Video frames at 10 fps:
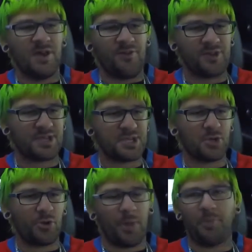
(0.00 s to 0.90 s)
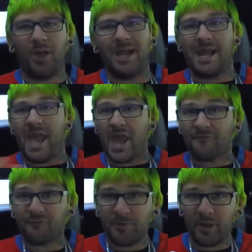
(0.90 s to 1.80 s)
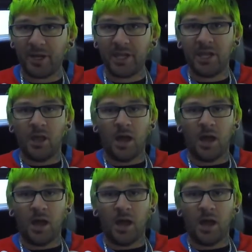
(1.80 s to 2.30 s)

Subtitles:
this isn't going to apply to everybody